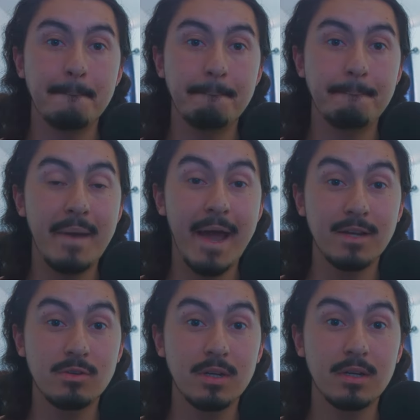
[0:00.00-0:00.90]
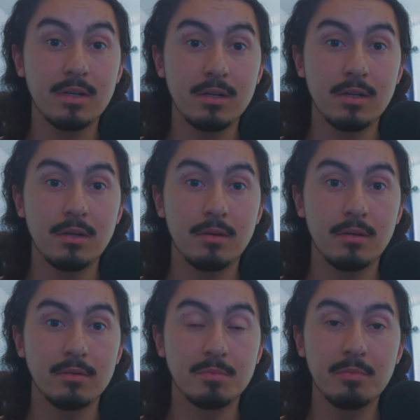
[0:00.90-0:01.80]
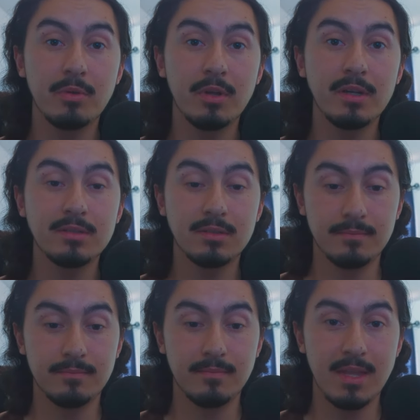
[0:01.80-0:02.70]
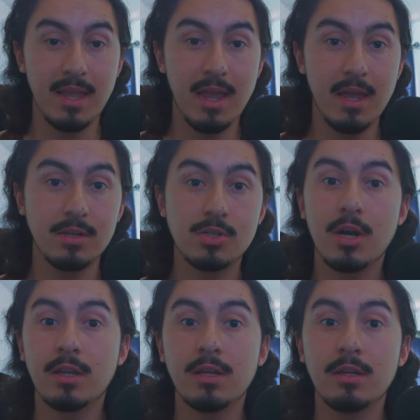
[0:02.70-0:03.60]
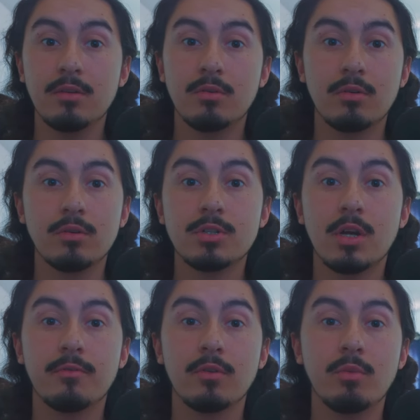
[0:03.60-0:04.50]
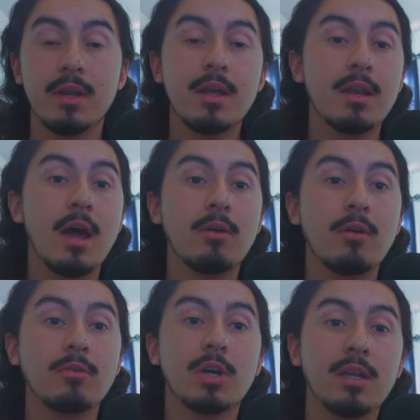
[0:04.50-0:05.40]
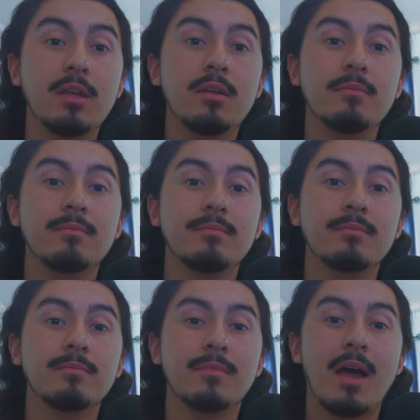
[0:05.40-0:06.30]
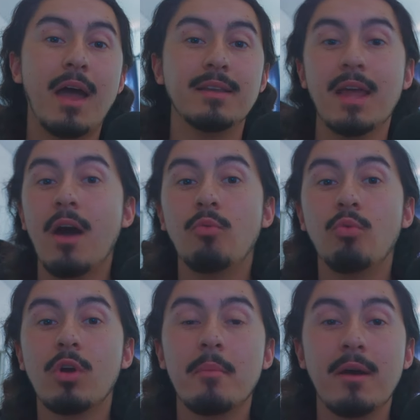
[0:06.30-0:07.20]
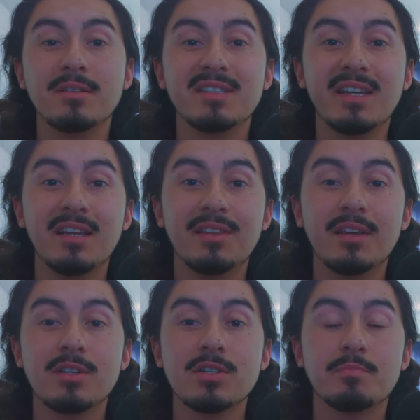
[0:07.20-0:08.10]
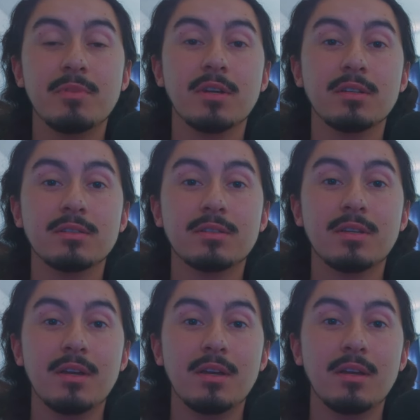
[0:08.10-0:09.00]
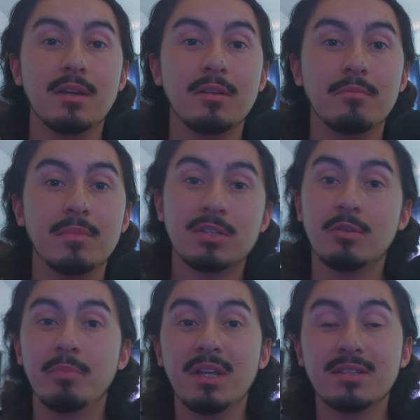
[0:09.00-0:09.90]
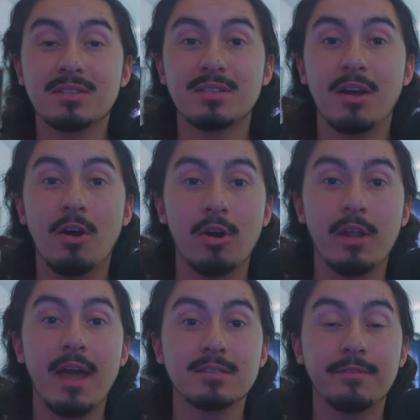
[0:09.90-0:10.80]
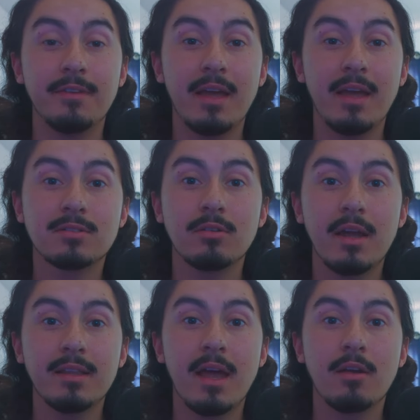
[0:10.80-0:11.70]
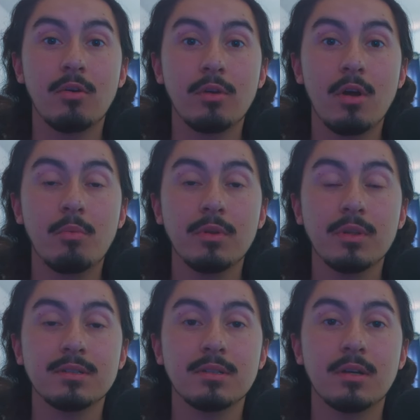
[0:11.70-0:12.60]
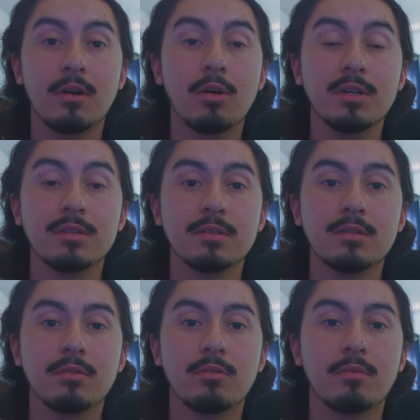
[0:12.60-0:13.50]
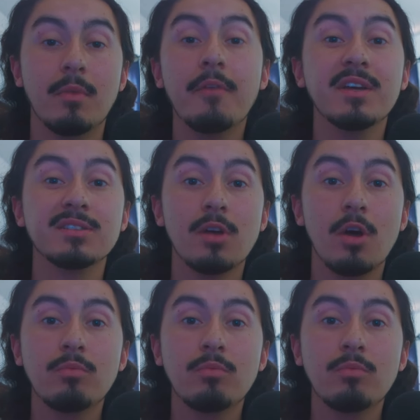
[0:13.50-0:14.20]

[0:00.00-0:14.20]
Patrick, Smith Plays, and Chucky, or Chucky for the win. Now, Chucky, I doubt will come out and say anything just because Mr. Beast already has a fiasco like that going on with his, of his own.